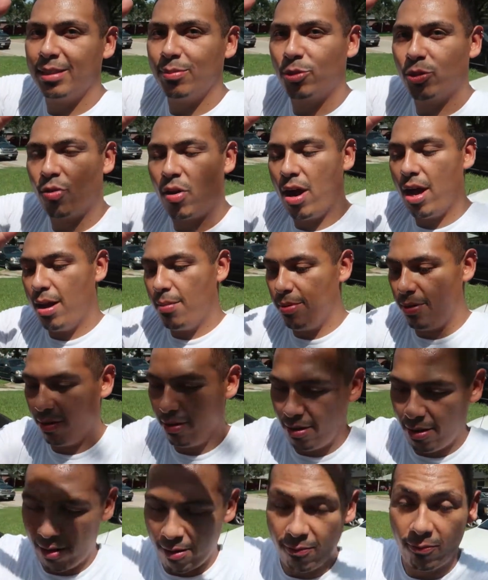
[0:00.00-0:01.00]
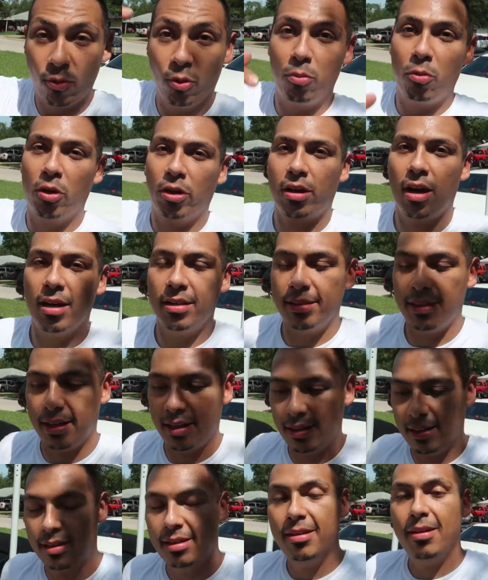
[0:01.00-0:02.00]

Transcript: subscribe for more content.